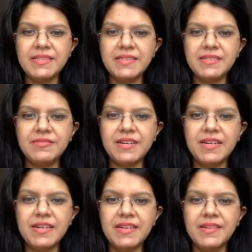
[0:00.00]
in
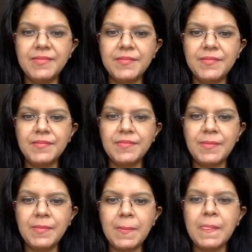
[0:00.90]
y
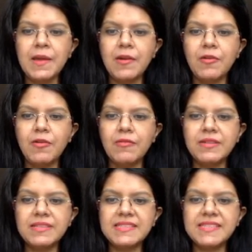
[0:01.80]
over
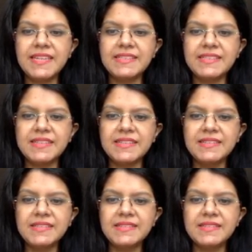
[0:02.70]
the change in
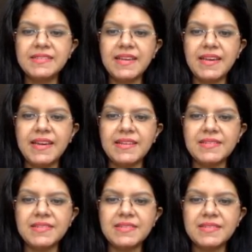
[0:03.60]
x.